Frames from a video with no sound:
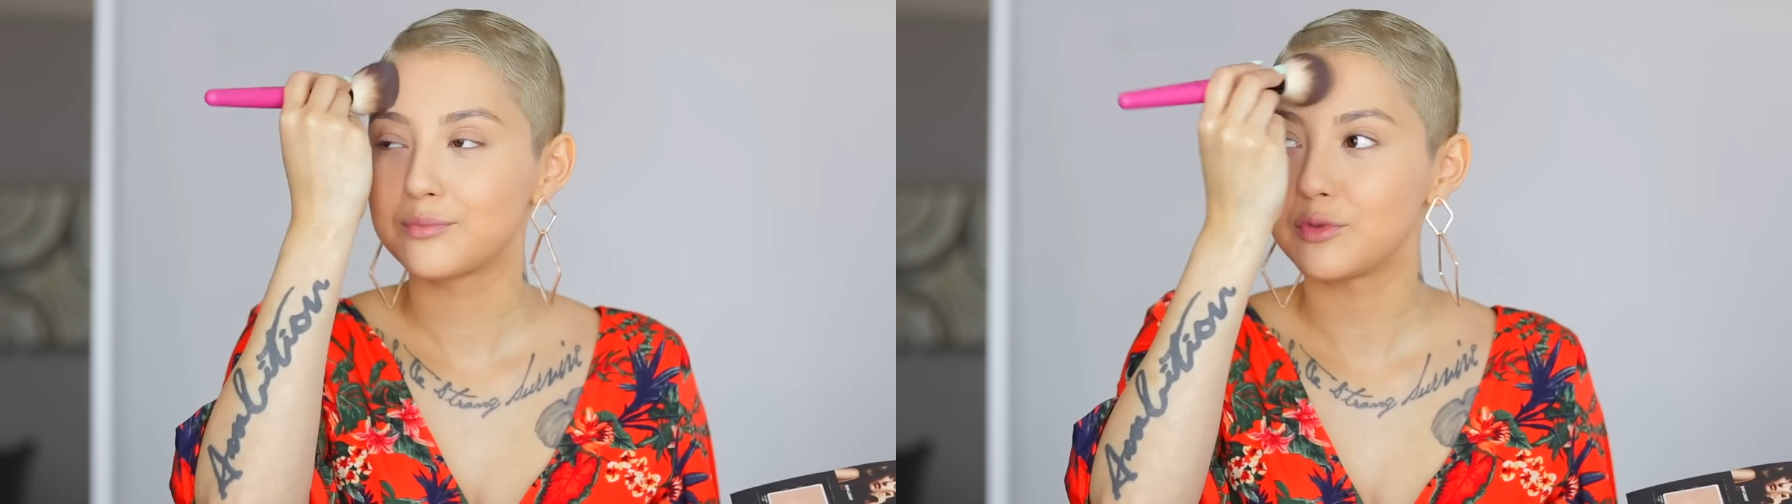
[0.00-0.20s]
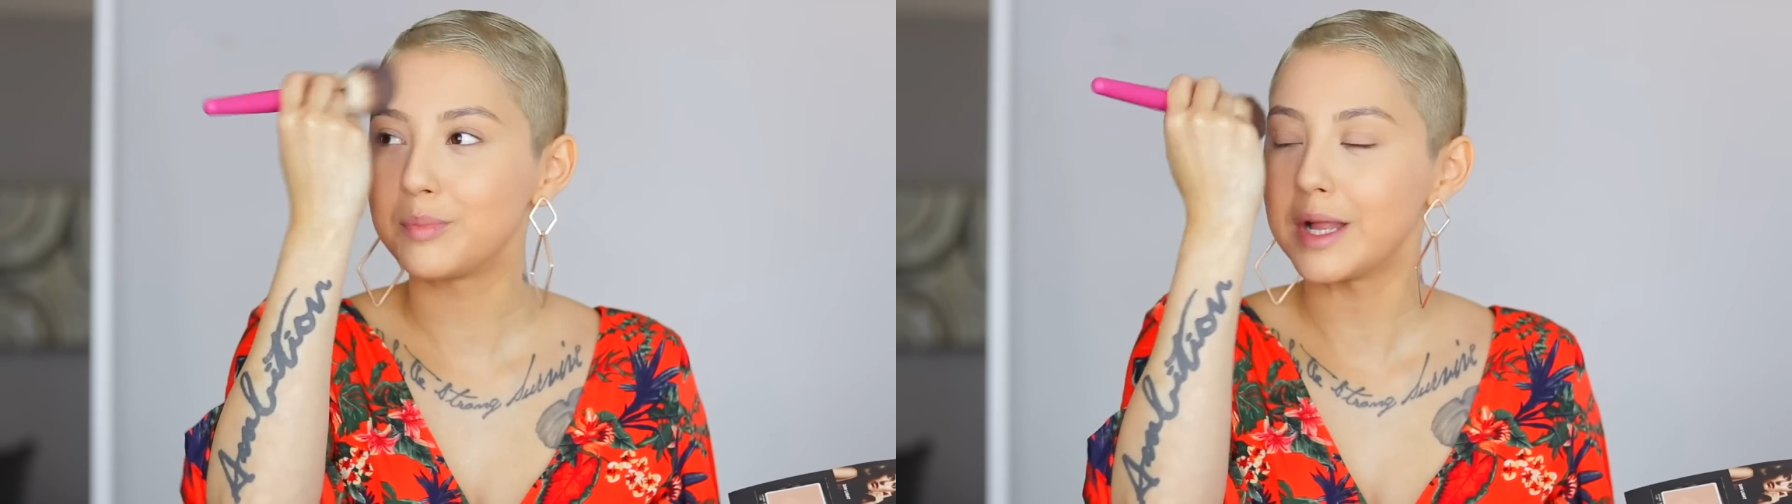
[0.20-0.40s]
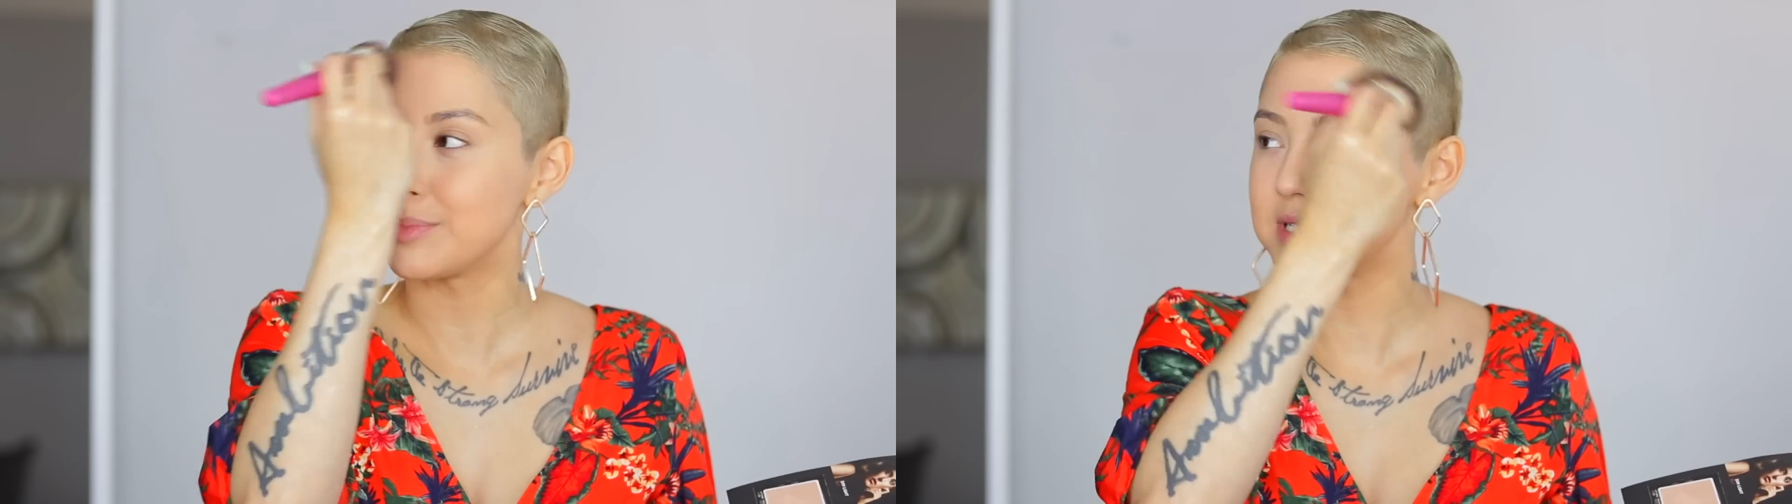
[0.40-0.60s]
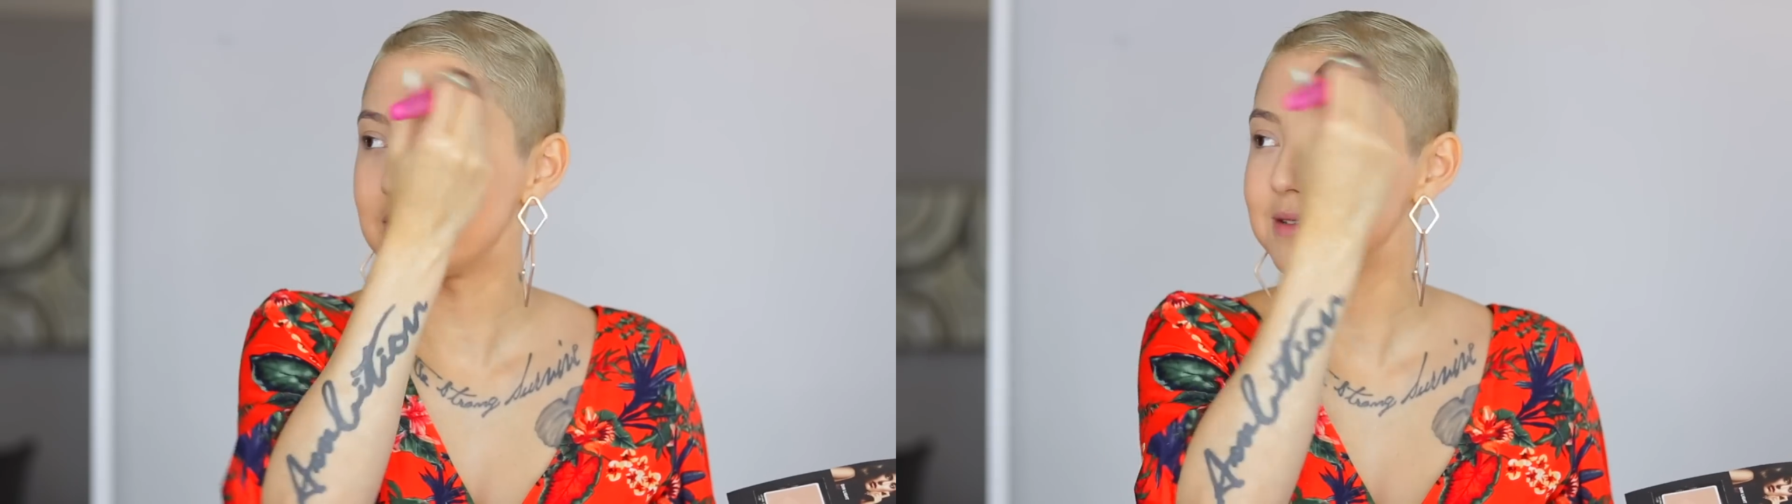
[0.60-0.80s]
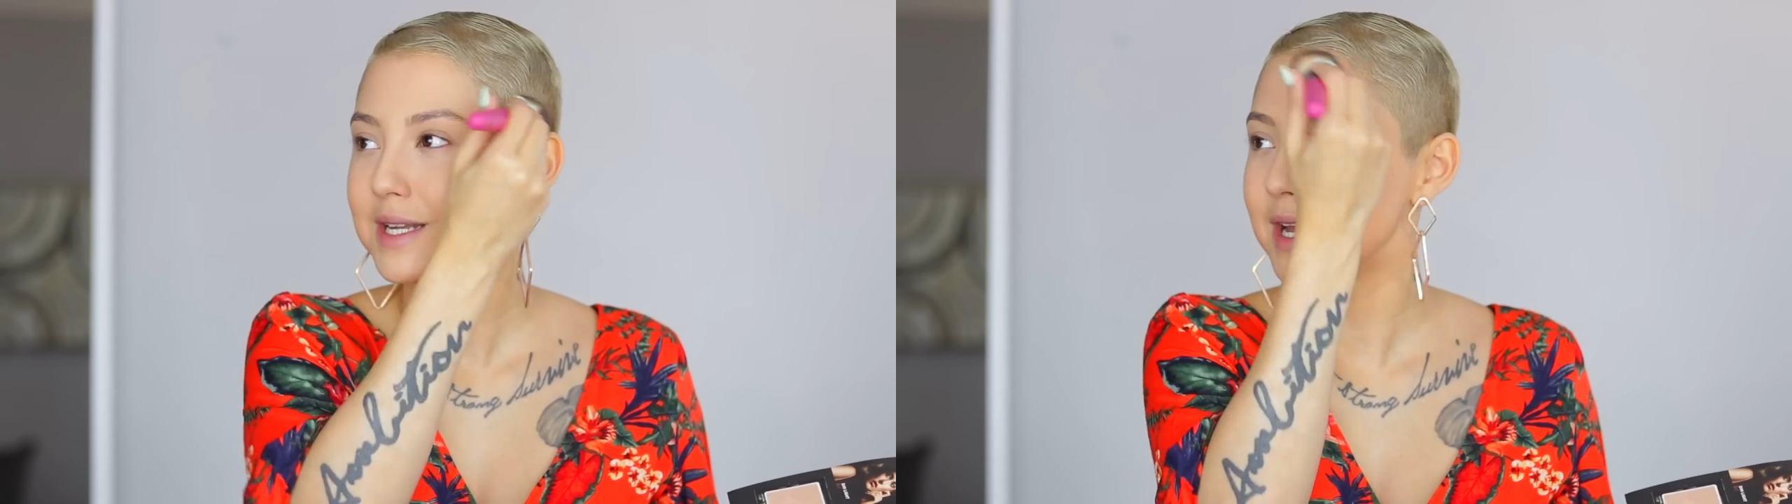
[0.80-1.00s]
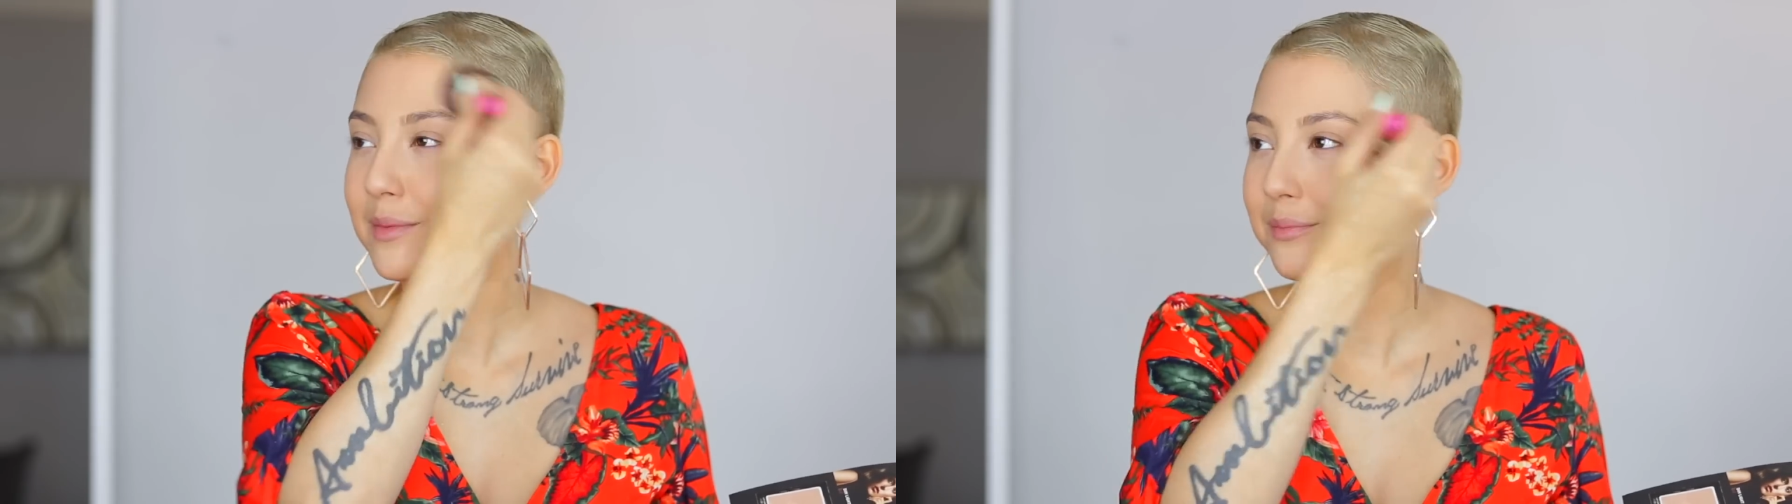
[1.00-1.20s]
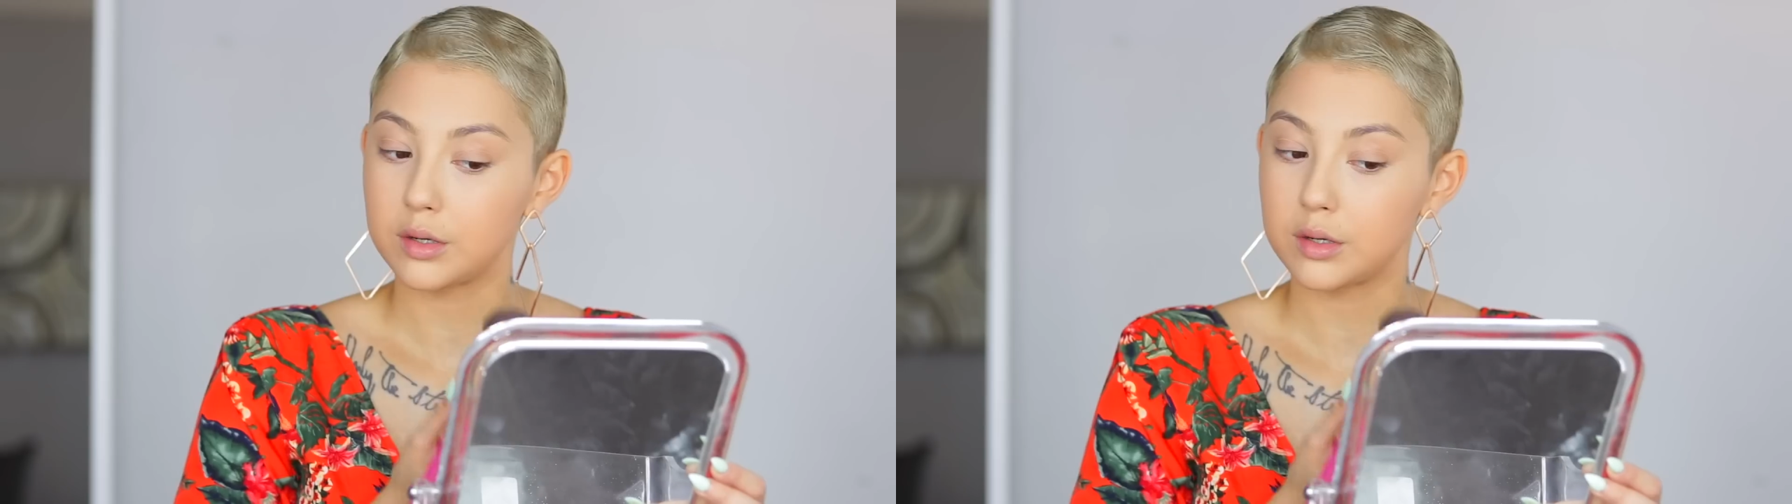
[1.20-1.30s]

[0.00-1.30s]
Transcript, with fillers: We'll play pretend today.